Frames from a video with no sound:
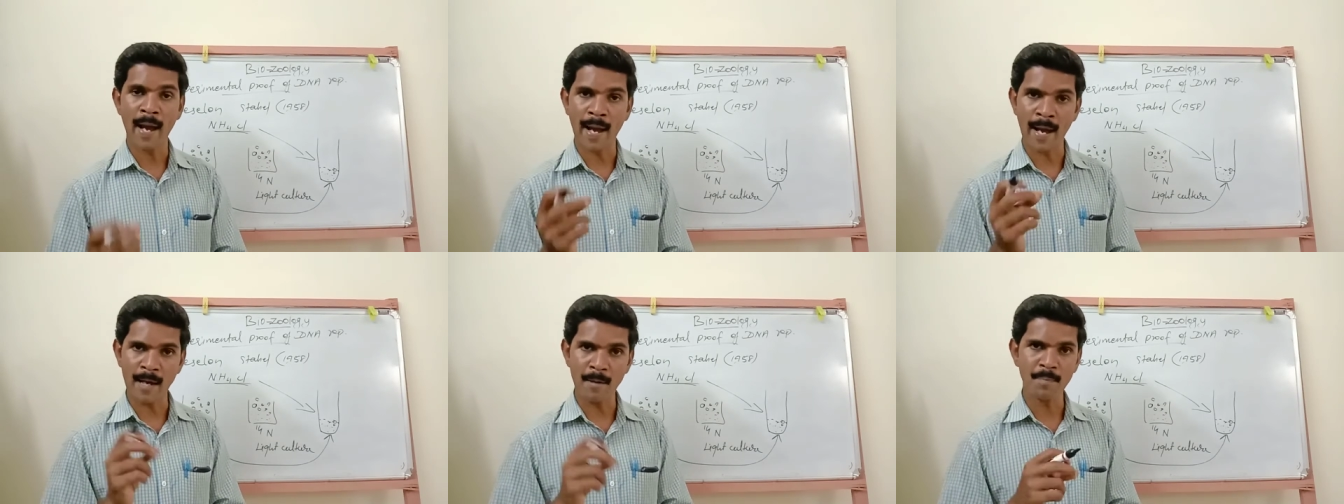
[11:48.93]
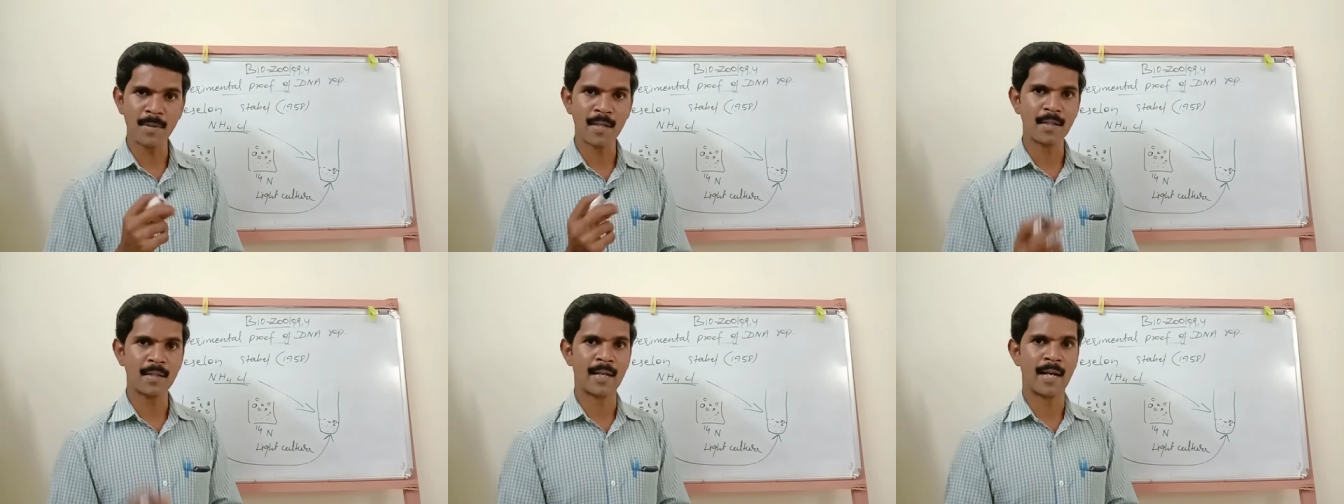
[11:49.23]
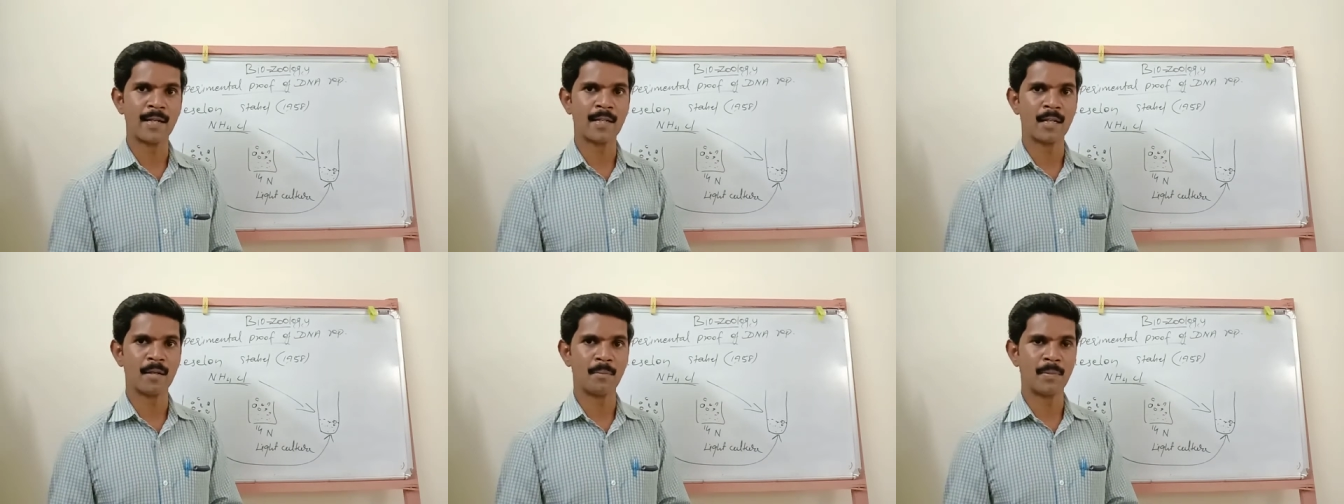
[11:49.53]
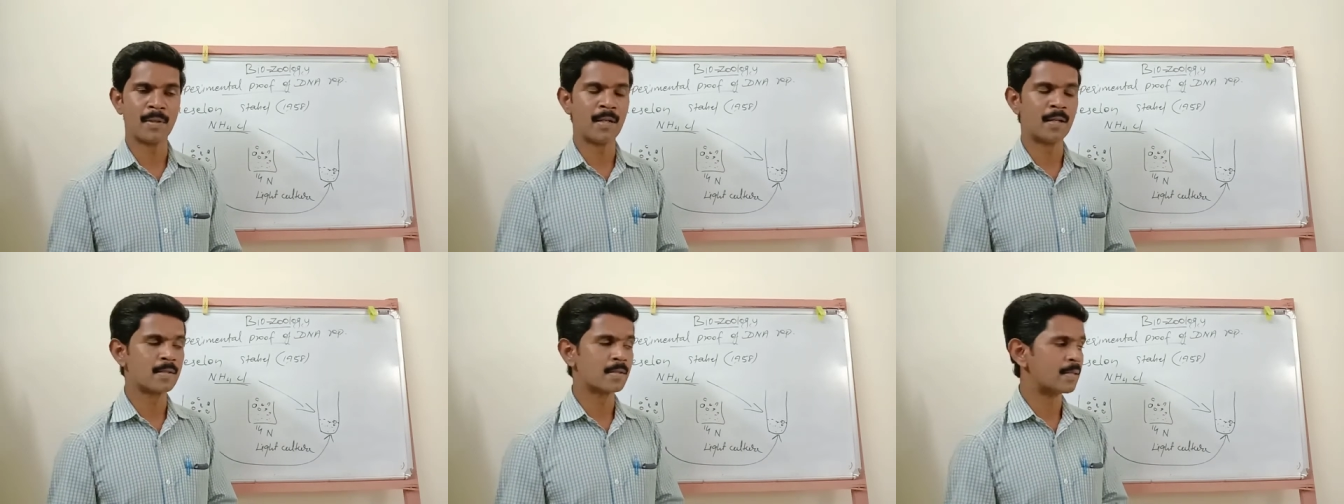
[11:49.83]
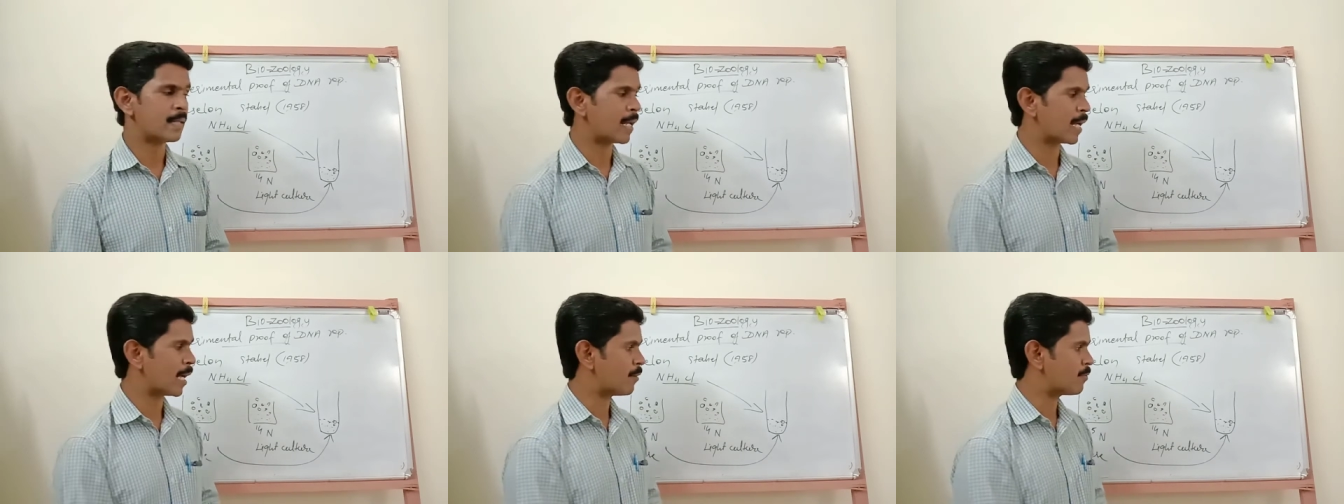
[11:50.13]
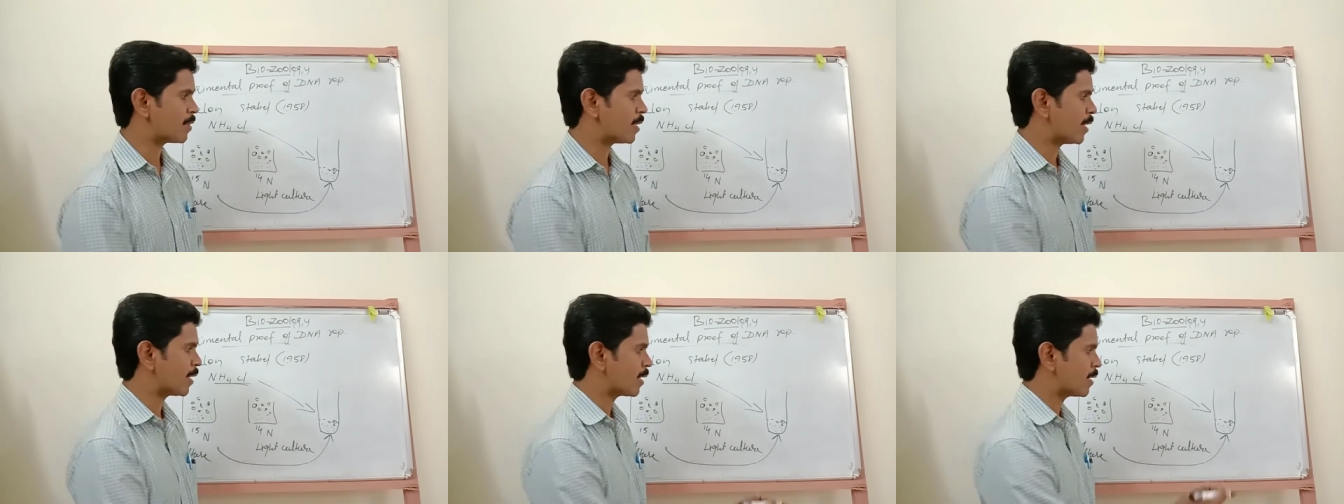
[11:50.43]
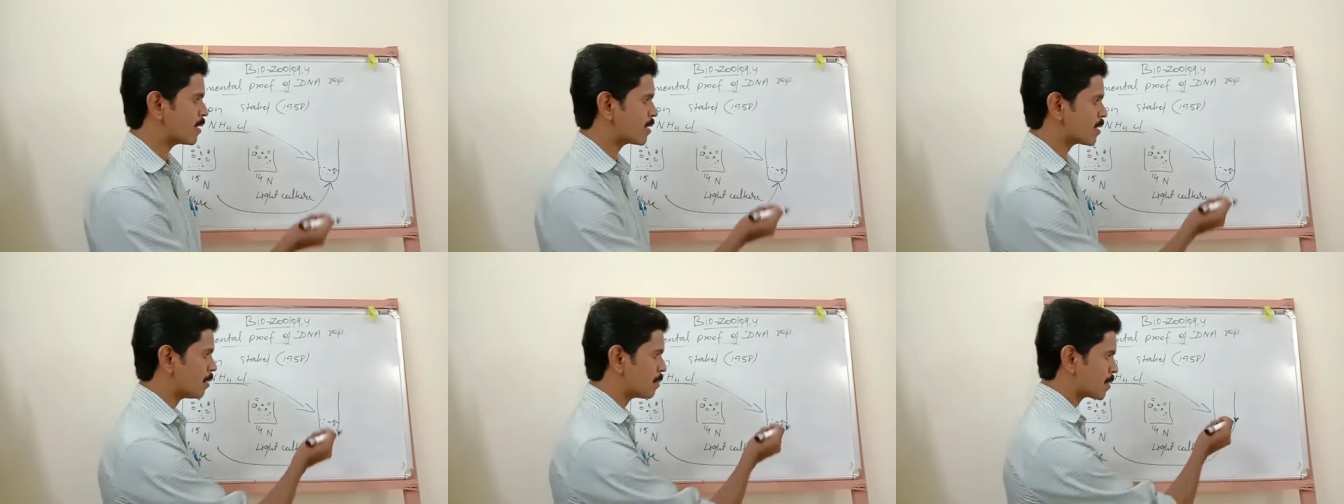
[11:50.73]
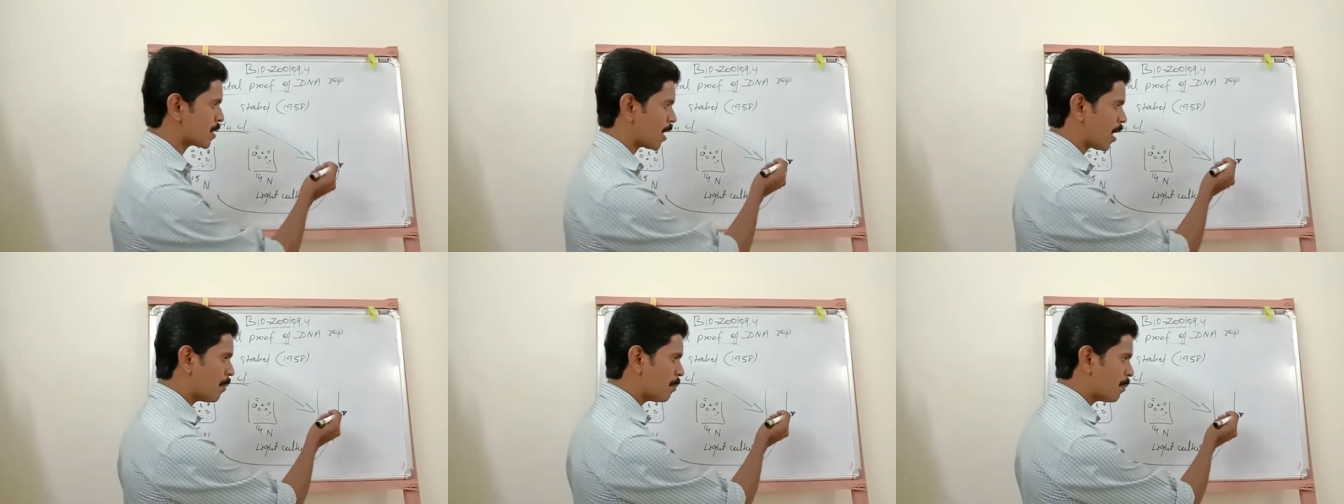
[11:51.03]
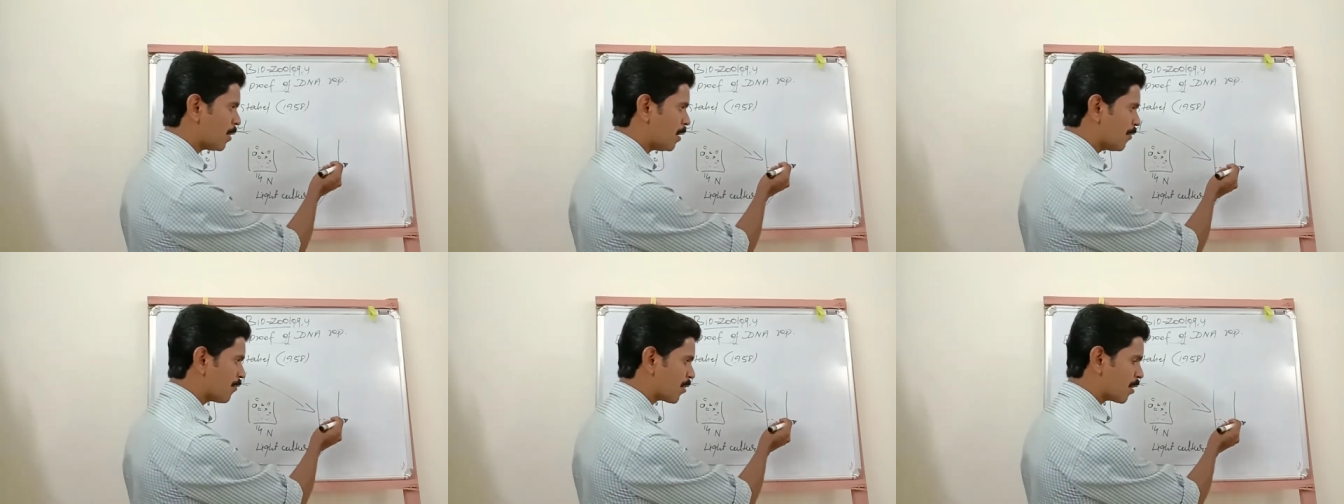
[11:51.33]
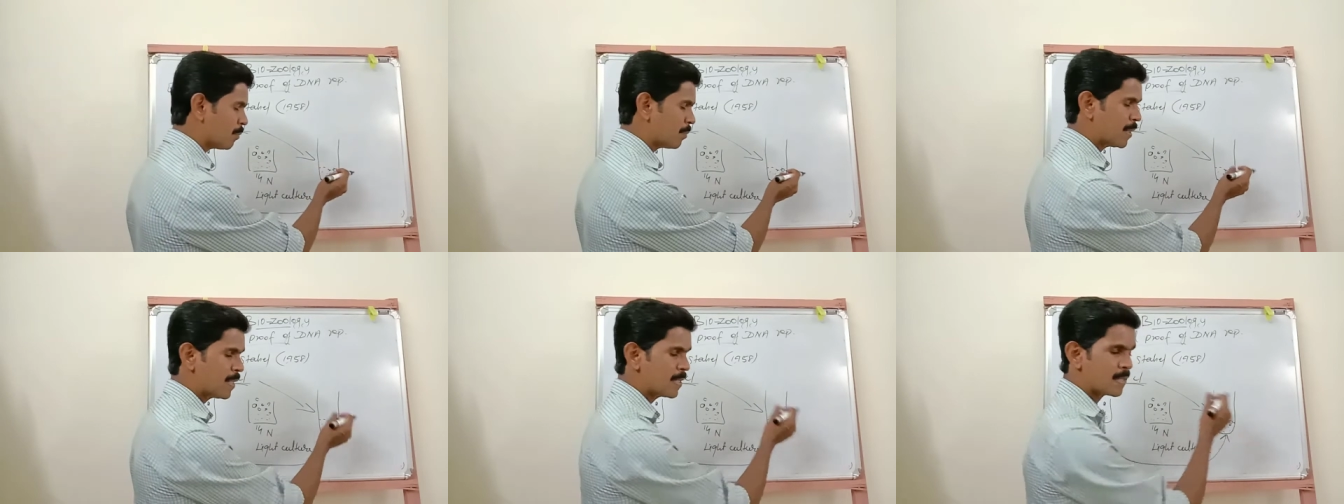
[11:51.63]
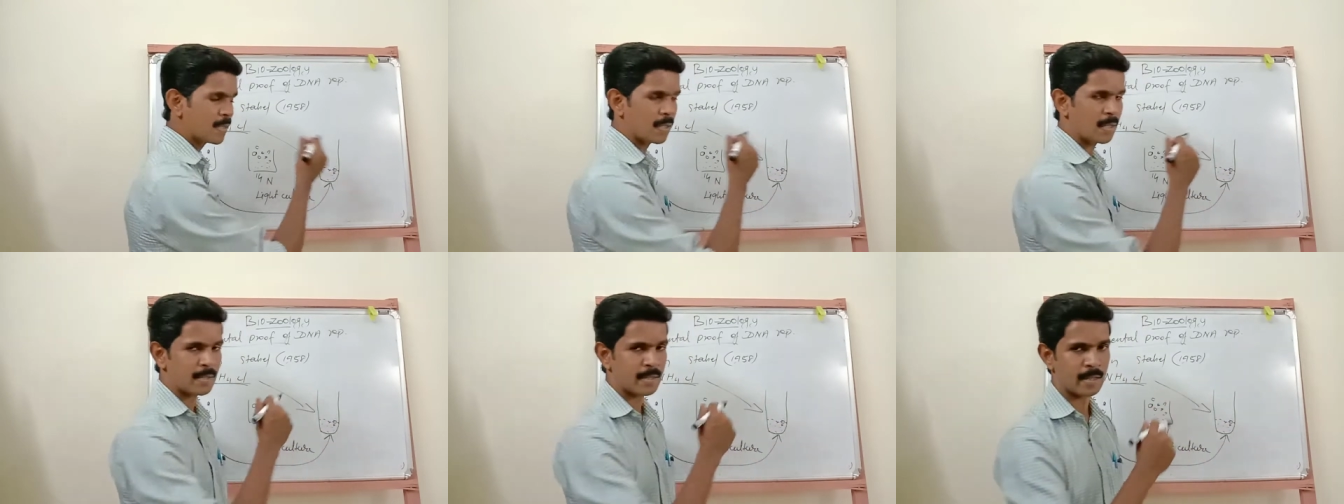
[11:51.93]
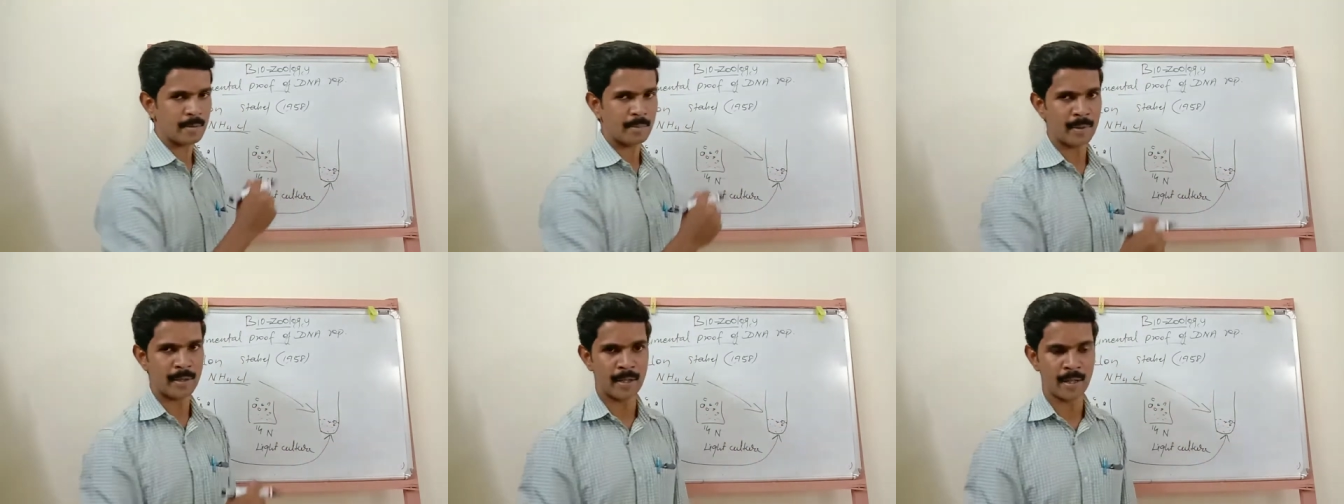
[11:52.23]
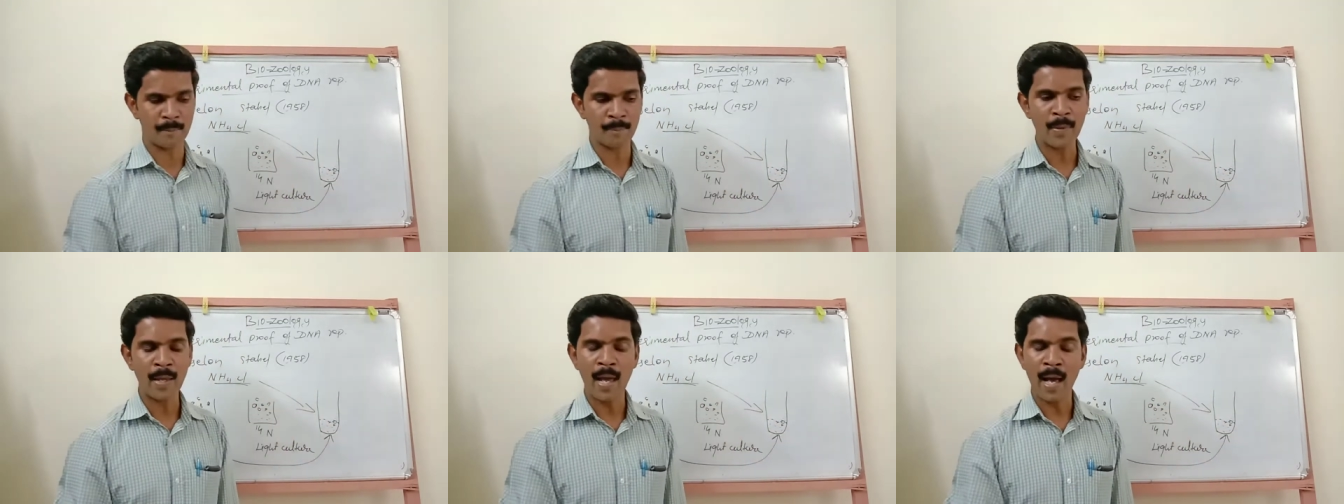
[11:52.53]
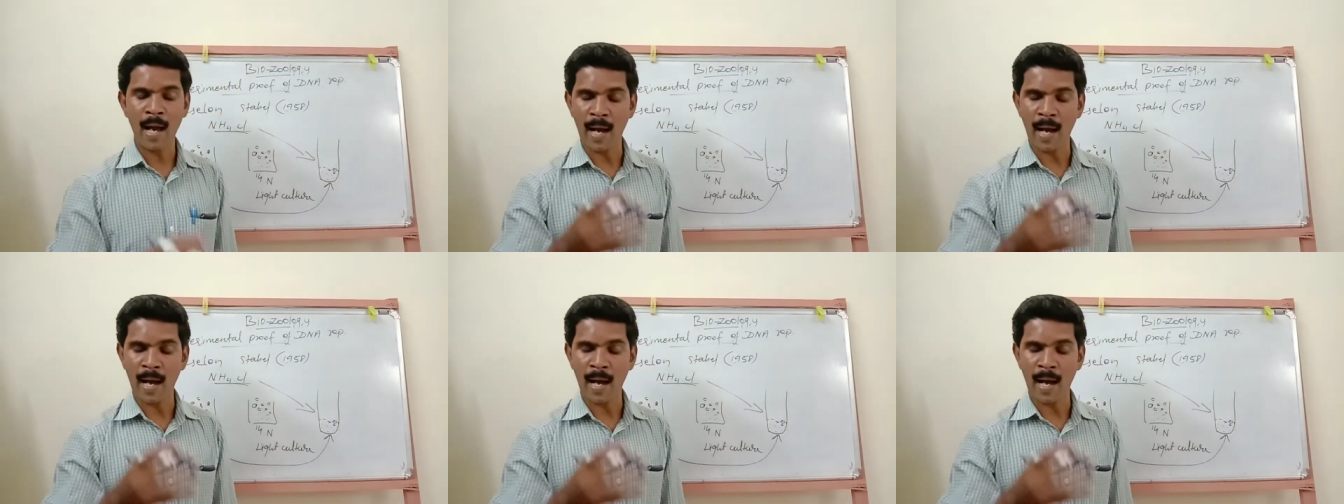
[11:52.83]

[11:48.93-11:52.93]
after 30 minutes they have taken some sample from this culture medium